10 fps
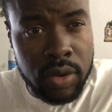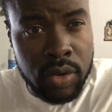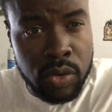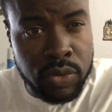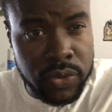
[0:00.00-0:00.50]

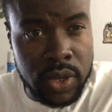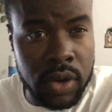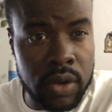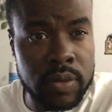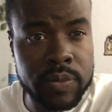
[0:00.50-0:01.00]
good for
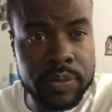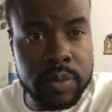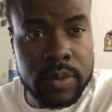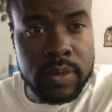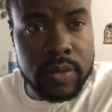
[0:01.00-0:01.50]
you.
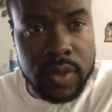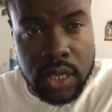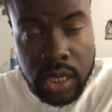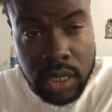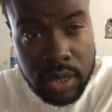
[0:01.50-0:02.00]

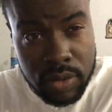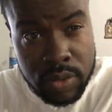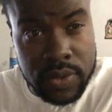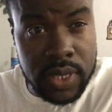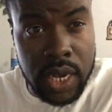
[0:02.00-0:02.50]
At a
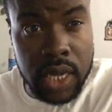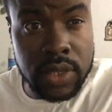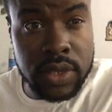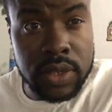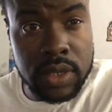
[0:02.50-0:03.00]
good
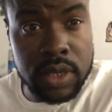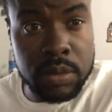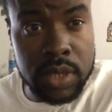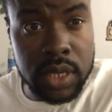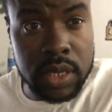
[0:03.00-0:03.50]
start, you hear
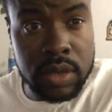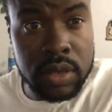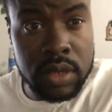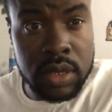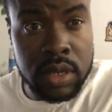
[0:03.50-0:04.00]
me tell you?
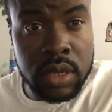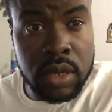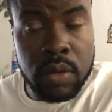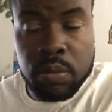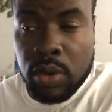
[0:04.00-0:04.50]

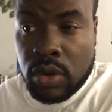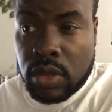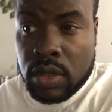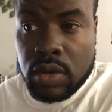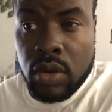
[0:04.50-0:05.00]

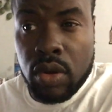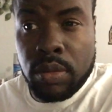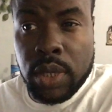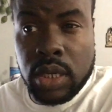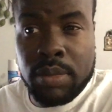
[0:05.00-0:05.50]
But
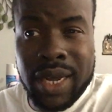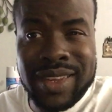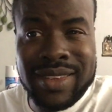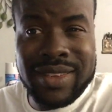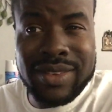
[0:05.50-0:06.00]
don't make
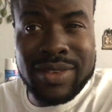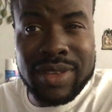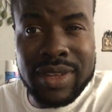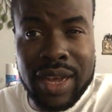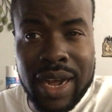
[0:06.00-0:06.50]
nobody
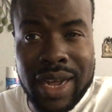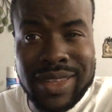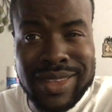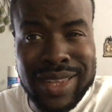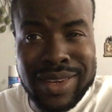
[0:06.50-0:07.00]

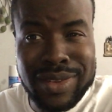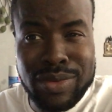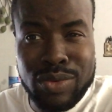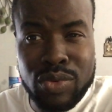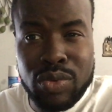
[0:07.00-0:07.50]
tell
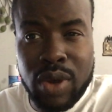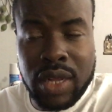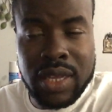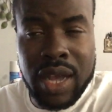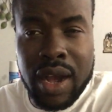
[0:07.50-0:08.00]
you
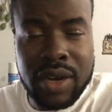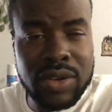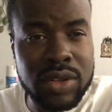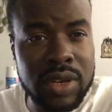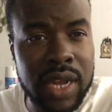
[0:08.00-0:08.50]
or talk
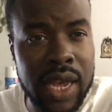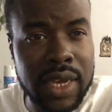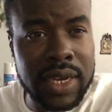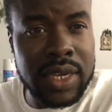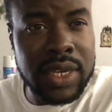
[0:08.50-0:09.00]
to you
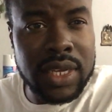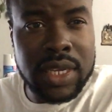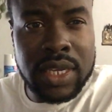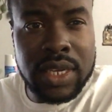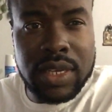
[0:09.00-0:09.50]
like
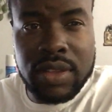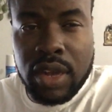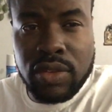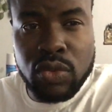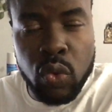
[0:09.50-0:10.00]
it's
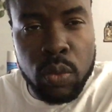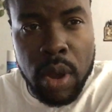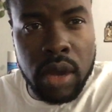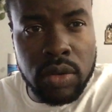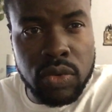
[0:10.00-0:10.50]
a doom
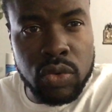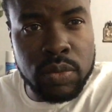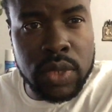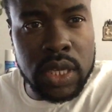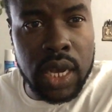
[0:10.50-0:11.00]
and
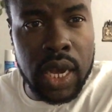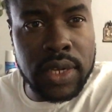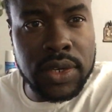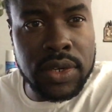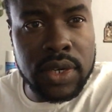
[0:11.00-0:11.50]
gloom thing
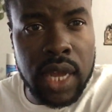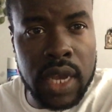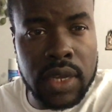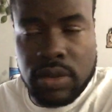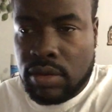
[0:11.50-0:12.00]
and like